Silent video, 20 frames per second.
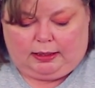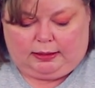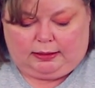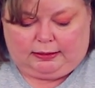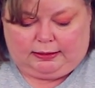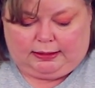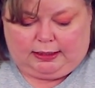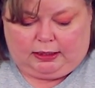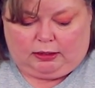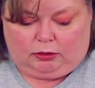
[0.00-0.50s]

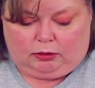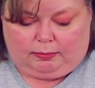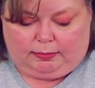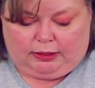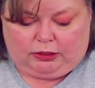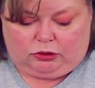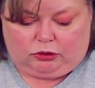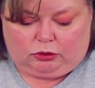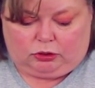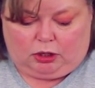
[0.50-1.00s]
set it on
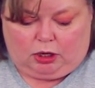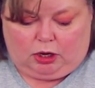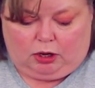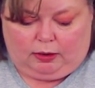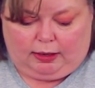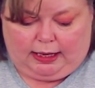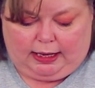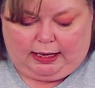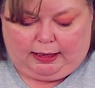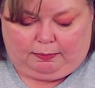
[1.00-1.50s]
my
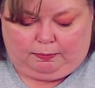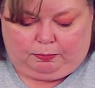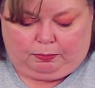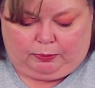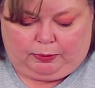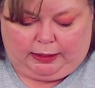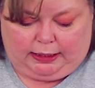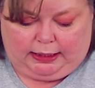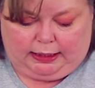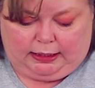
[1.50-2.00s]
straw, and
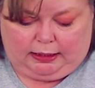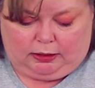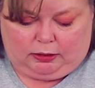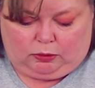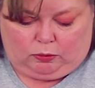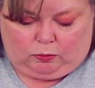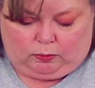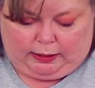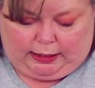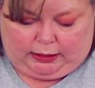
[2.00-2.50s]
bring it
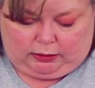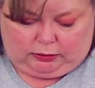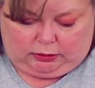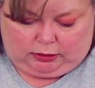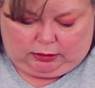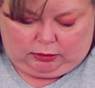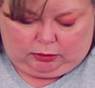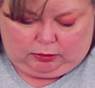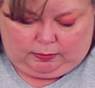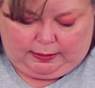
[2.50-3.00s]
around
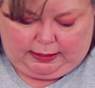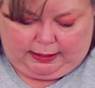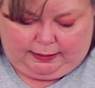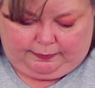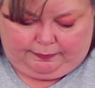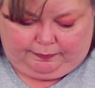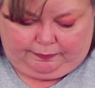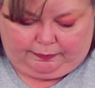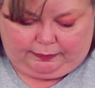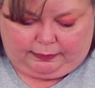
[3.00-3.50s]
a little bit.